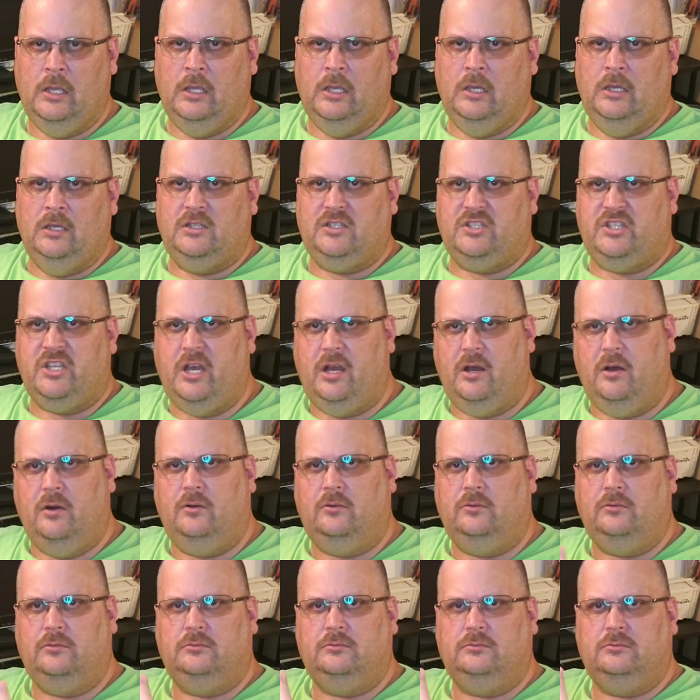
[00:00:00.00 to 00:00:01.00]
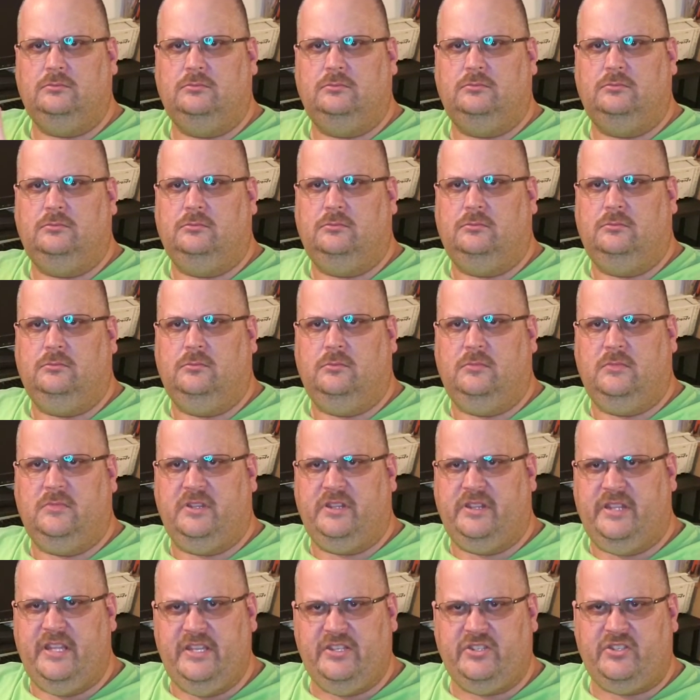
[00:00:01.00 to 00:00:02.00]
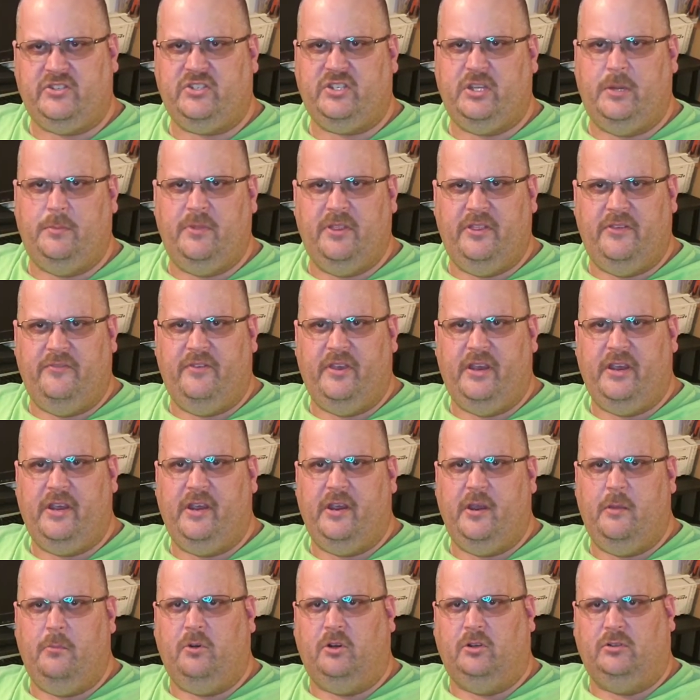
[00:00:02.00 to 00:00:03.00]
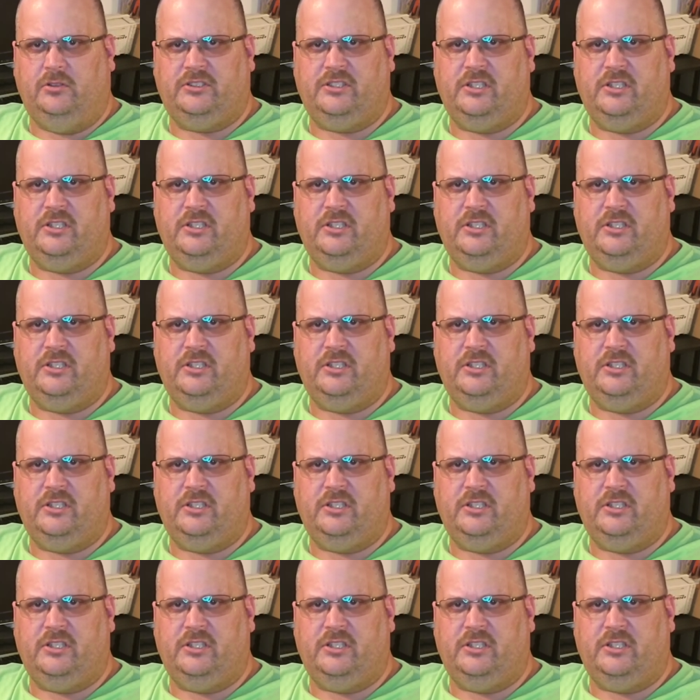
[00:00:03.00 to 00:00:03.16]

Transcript: So, these are some of the variables.